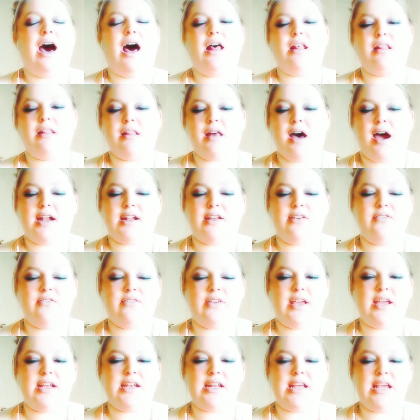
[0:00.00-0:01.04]
a lot
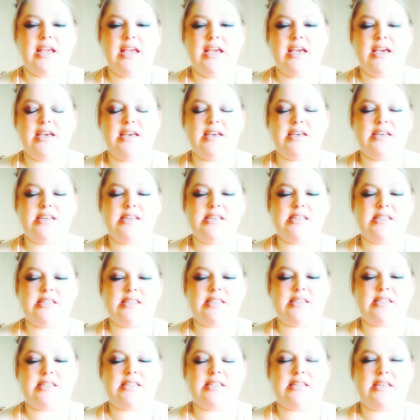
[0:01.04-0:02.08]
of it
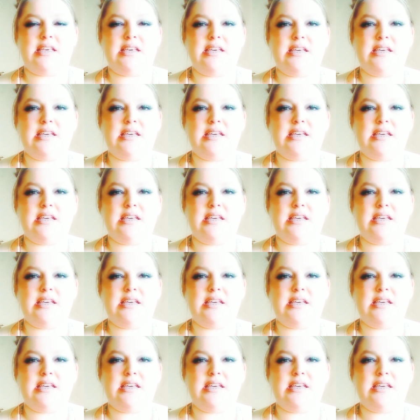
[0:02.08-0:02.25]
is